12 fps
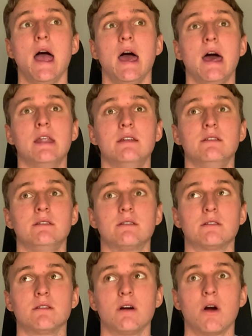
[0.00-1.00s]
And
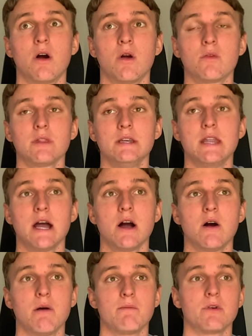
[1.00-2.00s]
only
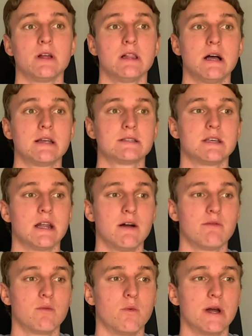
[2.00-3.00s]
now I've realized that
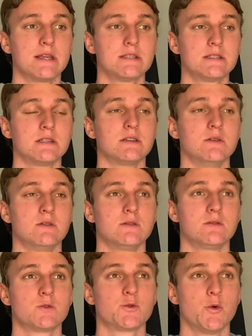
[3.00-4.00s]
I've wasted
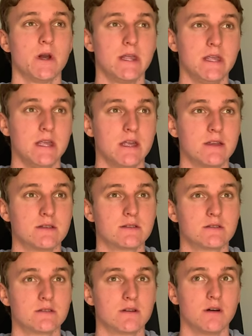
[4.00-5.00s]
20
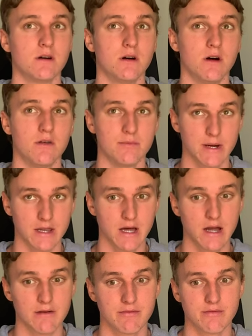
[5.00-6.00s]
years of my
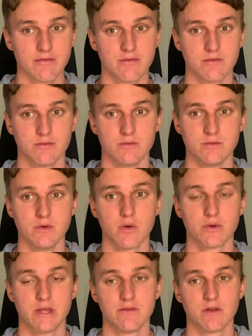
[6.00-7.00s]
life
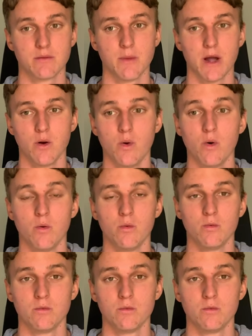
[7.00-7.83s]
not giving my all,